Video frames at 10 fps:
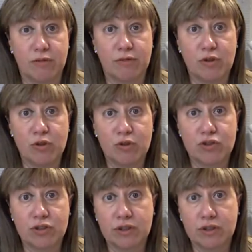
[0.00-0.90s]
the
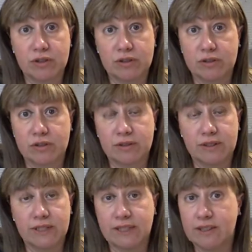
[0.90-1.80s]
future
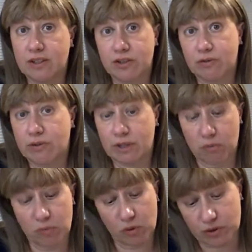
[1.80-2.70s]
needed her to
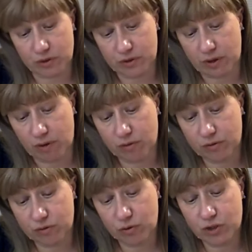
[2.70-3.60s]
recompose
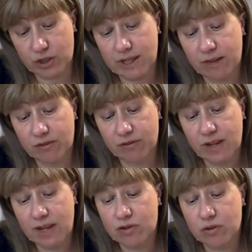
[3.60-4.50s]
herself. So she
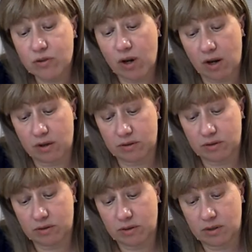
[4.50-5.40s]
gave thanks to
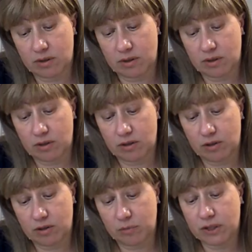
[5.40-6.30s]
God
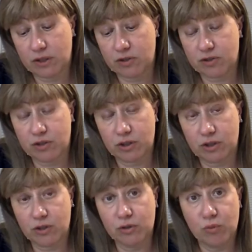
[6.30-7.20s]
because she
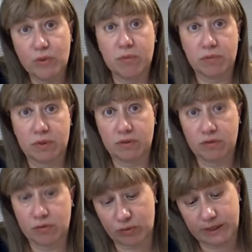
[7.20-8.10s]
could weep
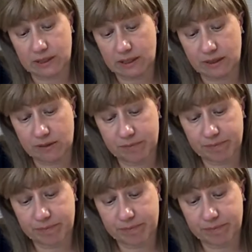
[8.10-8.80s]
freely.